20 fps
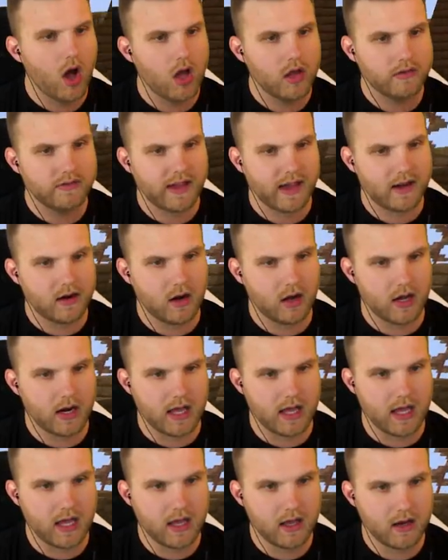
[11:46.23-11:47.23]
Is that
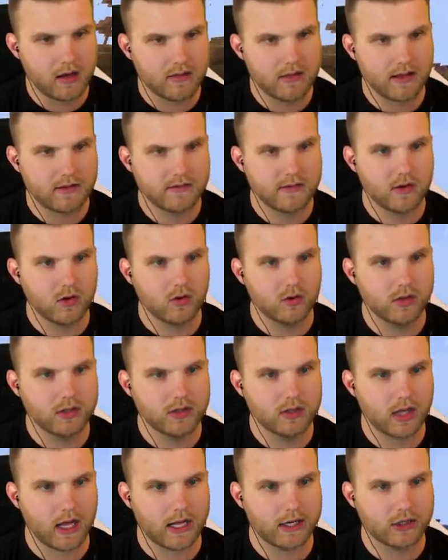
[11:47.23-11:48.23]
not it? That's the
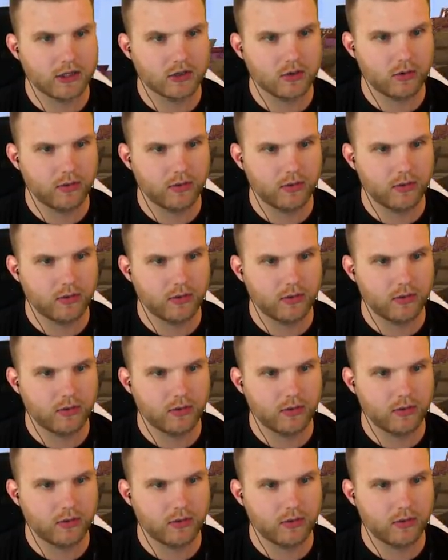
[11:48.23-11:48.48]
only logical